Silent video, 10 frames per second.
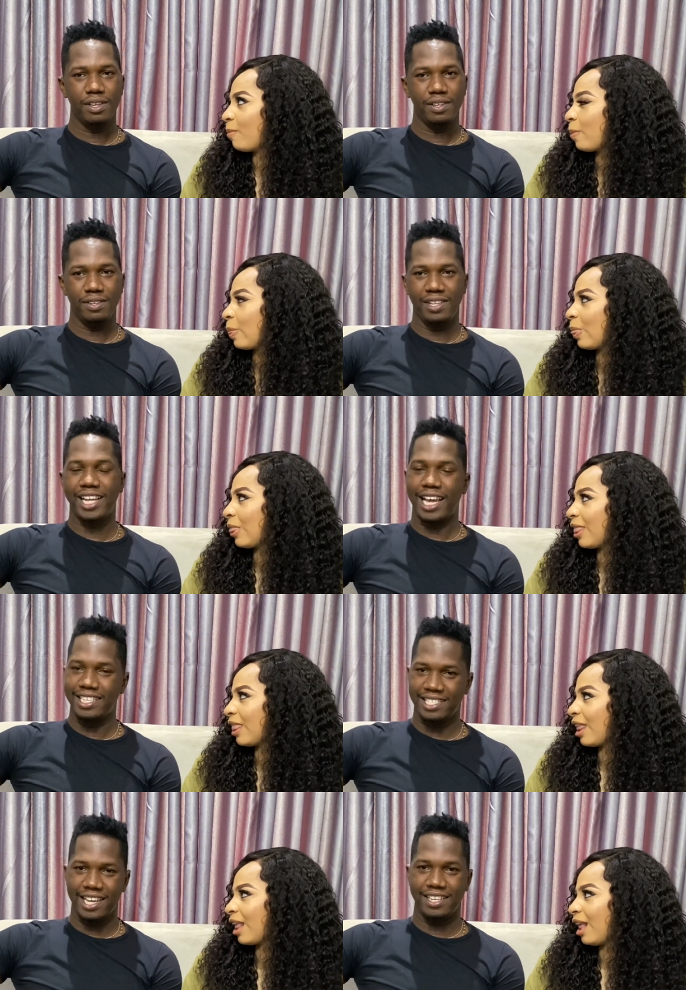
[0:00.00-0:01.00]
Speaker 1: like I
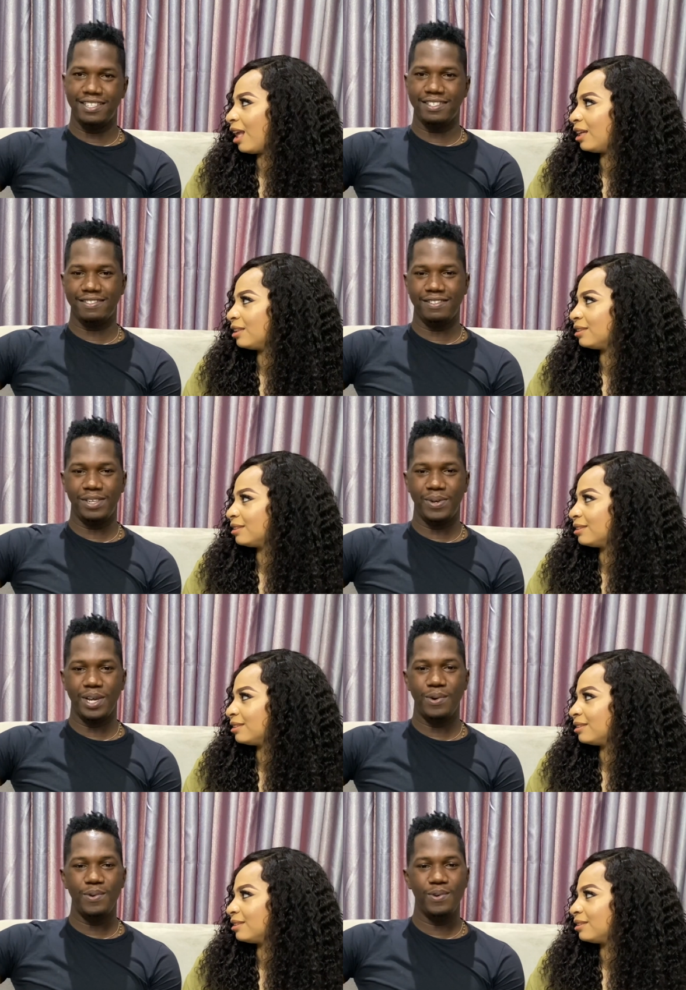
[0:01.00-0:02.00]
said, there were a
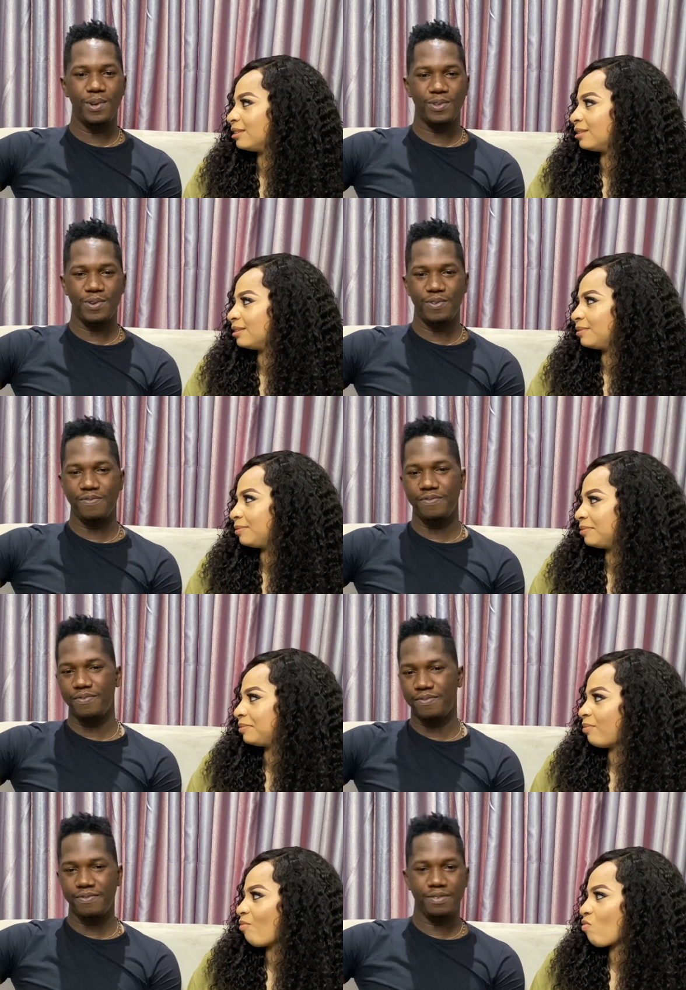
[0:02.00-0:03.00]
whole lot
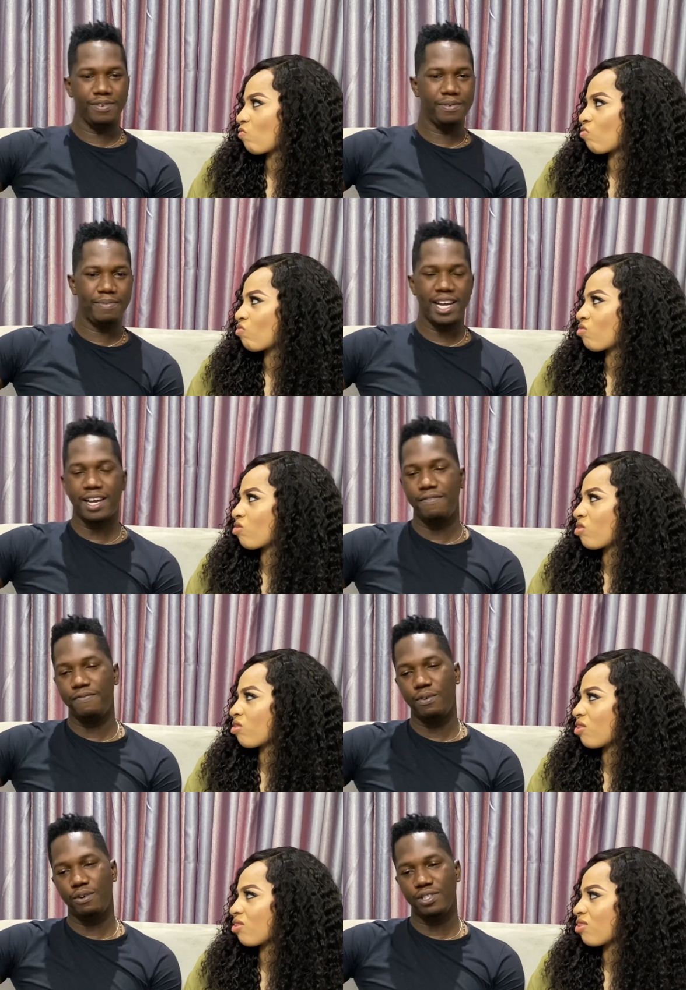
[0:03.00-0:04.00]
of back and
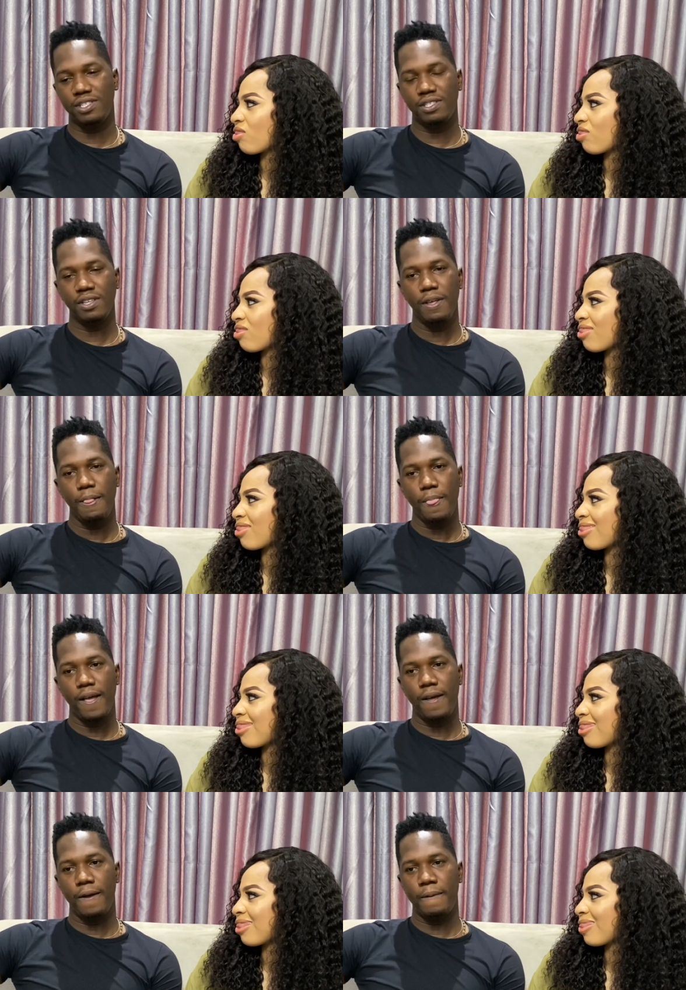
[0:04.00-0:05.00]
forths.
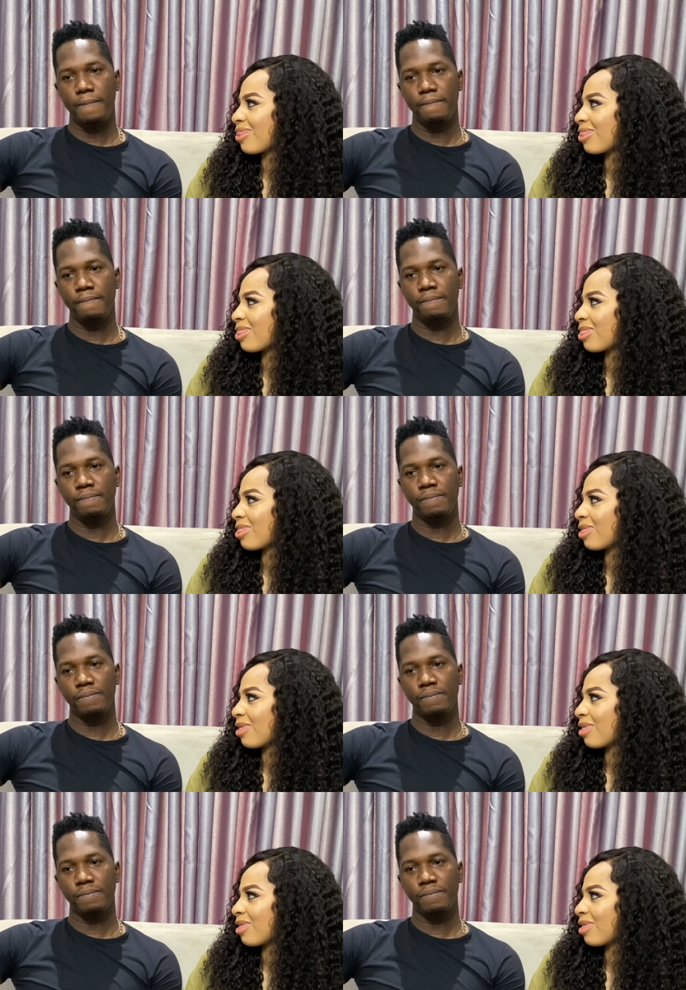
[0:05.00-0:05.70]
Um,